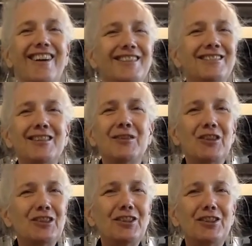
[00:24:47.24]
I just
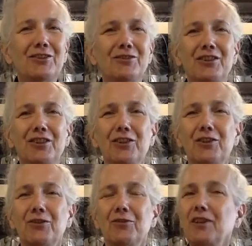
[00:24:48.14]
want you
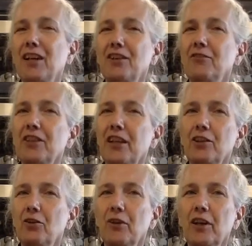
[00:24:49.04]
to kind of take
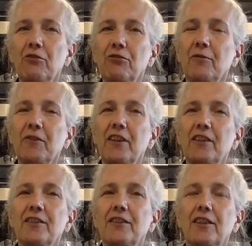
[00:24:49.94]
away from
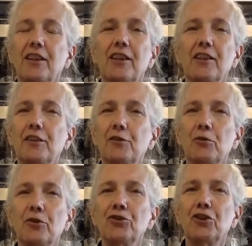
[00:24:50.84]
this little
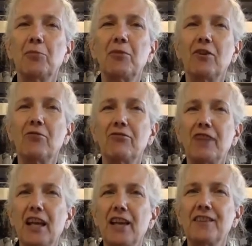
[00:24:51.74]
workshop on
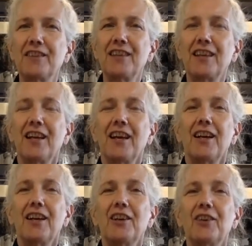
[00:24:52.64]
fats
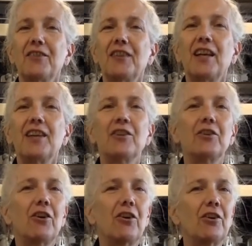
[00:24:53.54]
that
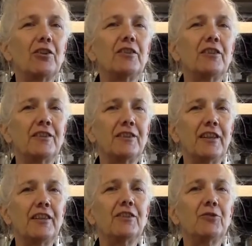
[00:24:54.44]
there are
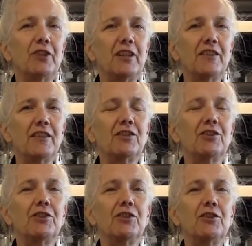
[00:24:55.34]
distinct reasons
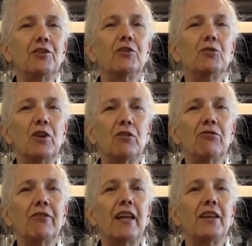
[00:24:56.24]
to use one
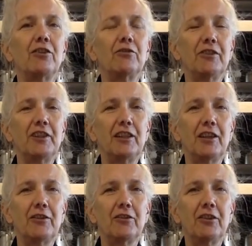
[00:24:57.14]
fat over the
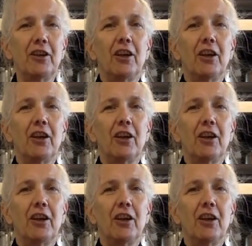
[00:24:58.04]
other.